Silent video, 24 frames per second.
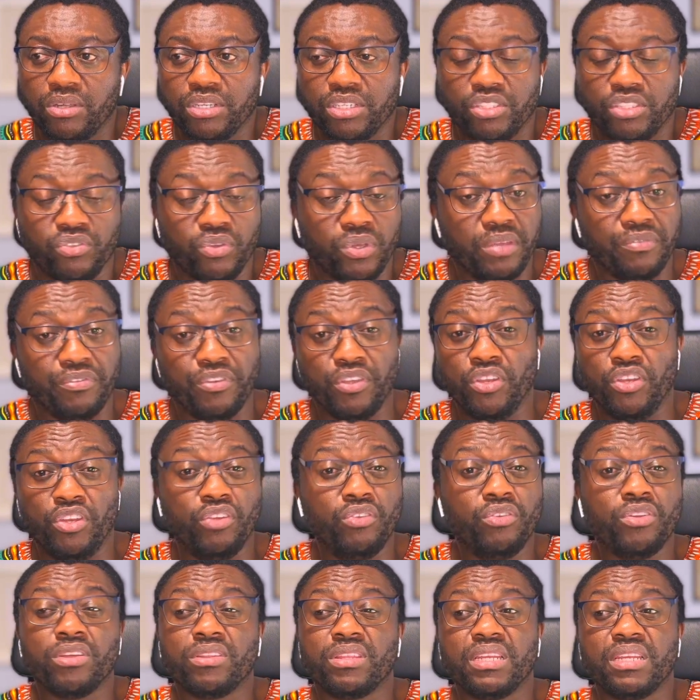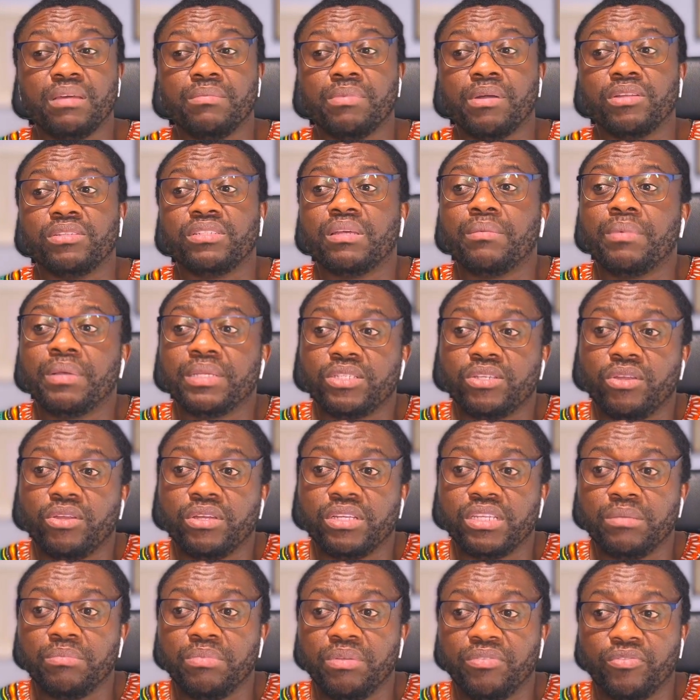So if you knew nothing about
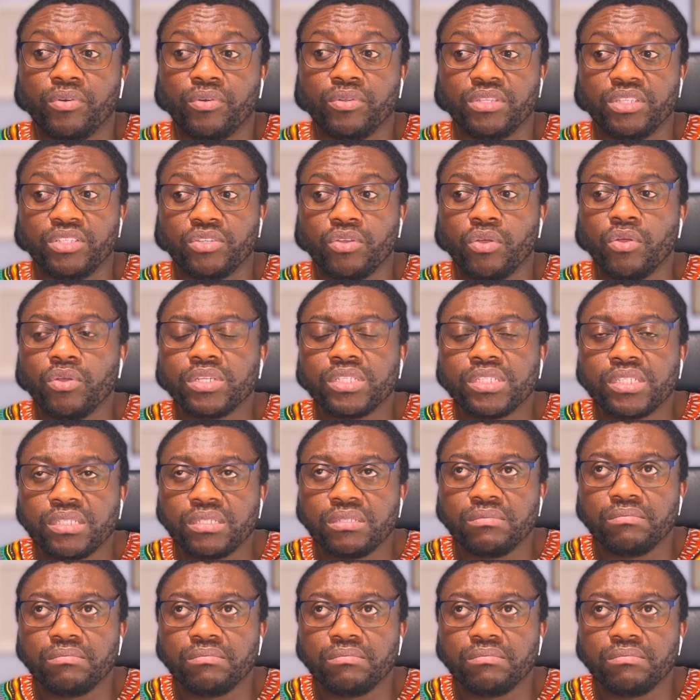cybersecurity before this course,